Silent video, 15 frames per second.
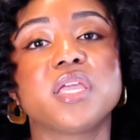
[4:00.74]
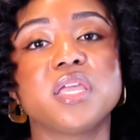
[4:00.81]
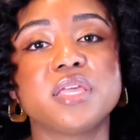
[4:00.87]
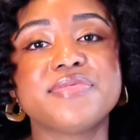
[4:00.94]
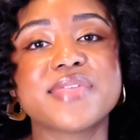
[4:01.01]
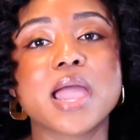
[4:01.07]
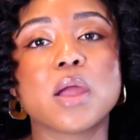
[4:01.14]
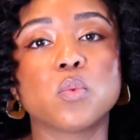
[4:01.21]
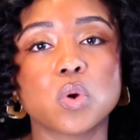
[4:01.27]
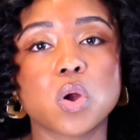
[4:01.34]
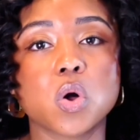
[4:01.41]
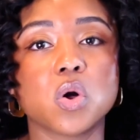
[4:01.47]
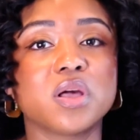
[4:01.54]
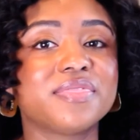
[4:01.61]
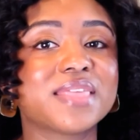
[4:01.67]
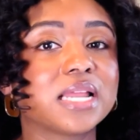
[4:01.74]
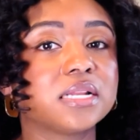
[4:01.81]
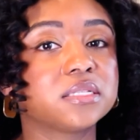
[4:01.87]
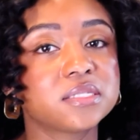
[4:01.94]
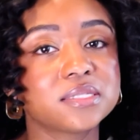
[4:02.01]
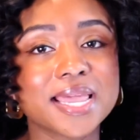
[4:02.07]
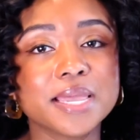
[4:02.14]
in that role and that
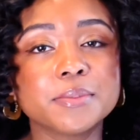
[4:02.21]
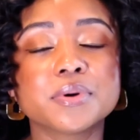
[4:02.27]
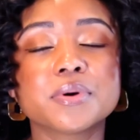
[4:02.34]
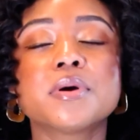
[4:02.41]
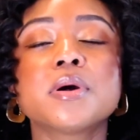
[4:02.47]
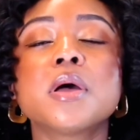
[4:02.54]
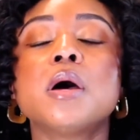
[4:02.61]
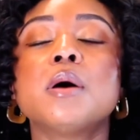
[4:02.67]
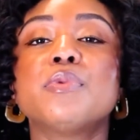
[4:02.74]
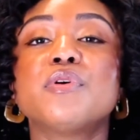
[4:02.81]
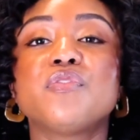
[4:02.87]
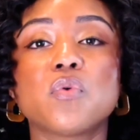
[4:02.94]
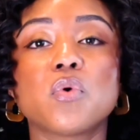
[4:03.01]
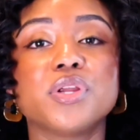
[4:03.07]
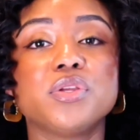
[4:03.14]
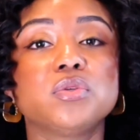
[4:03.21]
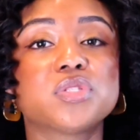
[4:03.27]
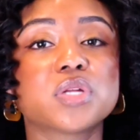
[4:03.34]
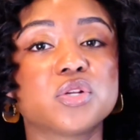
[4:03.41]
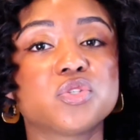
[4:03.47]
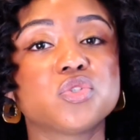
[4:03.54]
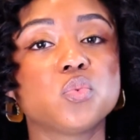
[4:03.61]
is stable before you
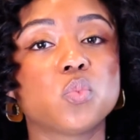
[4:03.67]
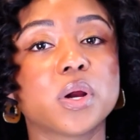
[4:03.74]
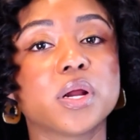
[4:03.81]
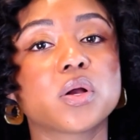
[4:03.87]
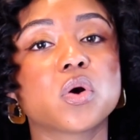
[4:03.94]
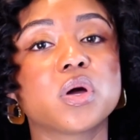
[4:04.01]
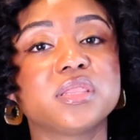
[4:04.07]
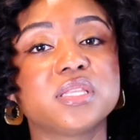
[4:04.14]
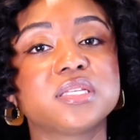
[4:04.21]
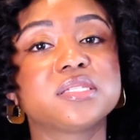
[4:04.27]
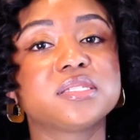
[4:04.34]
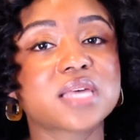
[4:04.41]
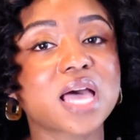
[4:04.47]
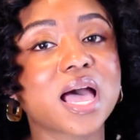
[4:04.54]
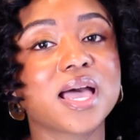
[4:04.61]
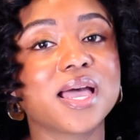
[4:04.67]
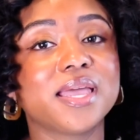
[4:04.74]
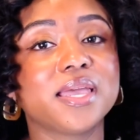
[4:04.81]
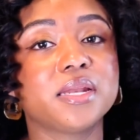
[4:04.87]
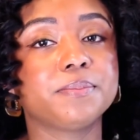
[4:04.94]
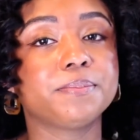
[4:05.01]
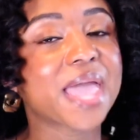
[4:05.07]
start to work on this
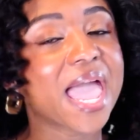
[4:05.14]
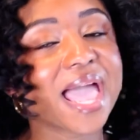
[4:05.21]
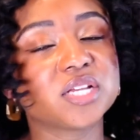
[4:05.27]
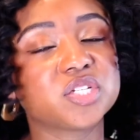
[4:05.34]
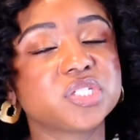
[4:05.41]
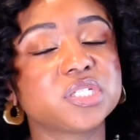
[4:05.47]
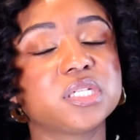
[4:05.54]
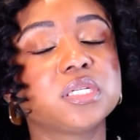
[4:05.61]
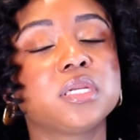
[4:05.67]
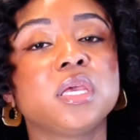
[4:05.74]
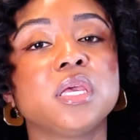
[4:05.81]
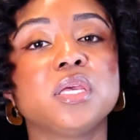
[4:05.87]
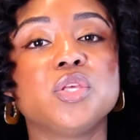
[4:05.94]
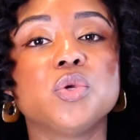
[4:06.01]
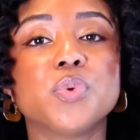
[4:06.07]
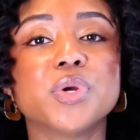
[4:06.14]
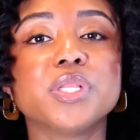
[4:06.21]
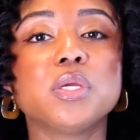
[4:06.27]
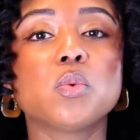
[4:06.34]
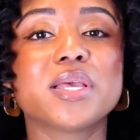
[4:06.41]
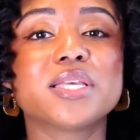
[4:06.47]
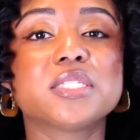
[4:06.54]
side passion. You
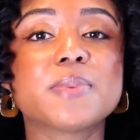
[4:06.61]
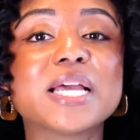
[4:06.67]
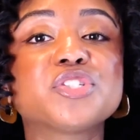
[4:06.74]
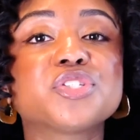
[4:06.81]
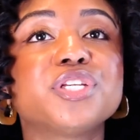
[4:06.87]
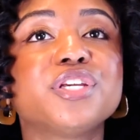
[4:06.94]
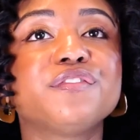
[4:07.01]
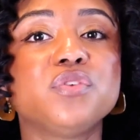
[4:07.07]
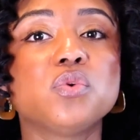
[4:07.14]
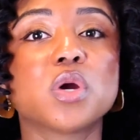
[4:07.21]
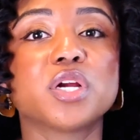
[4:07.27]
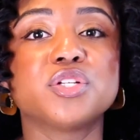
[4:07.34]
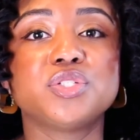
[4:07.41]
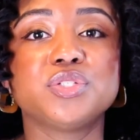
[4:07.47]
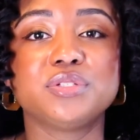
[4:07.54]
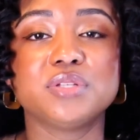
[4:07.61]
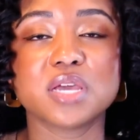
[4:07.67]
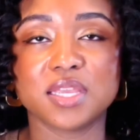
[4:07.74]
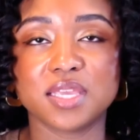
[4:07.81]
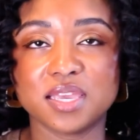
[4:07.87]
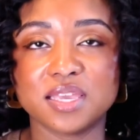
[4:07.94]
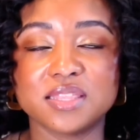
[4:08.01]
really, especially if you are,
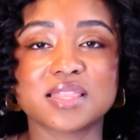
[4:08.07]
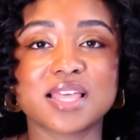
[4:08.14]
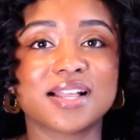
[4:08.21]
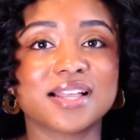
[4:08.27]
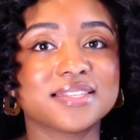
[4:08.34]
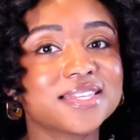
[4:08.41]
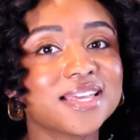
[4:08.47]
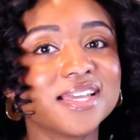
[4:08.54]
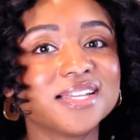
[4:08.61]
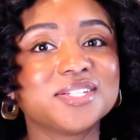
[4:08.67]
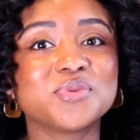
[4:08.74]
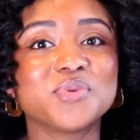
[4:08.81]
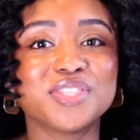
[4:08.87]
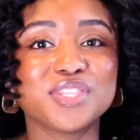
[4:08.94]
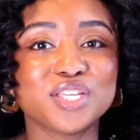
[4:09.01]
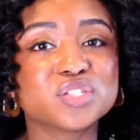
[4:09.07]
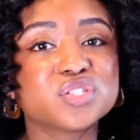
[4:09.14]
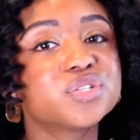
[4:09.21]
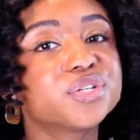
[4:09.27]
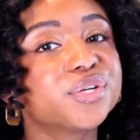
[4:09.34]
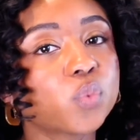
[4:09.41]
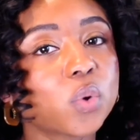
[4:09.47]
again, like I said, doing things
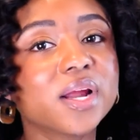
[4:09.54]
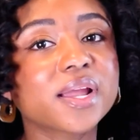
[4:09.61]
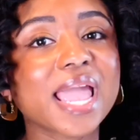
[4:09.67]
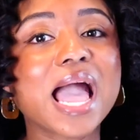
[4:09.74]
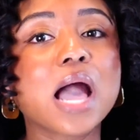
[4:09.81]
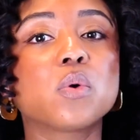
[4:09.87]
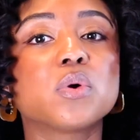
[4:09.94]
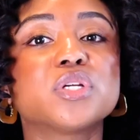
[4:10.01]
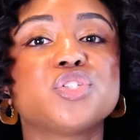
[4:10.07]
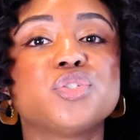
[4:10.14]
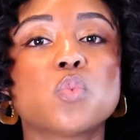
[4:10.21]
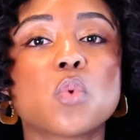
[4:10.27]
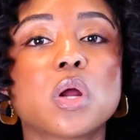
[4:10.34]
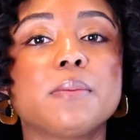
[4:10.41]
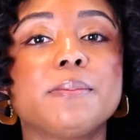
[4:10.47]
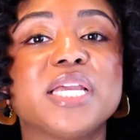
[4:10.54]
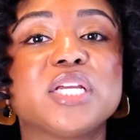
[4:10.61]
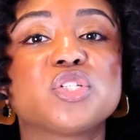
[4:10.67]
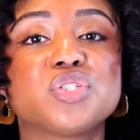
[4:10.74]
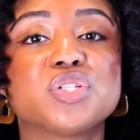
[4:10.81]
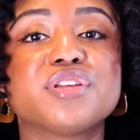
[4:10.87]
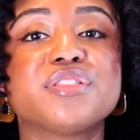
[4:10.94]
during work hours, you want to make
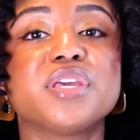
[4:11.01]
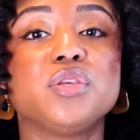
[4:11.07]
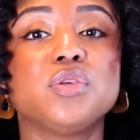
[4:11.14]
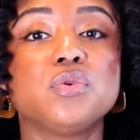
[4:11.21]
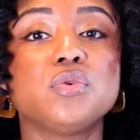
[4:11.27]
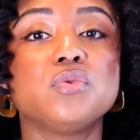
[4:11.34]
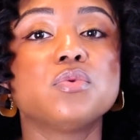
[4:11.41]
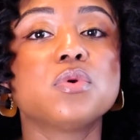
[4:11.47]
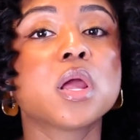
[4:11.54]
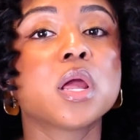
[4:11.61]
sure that you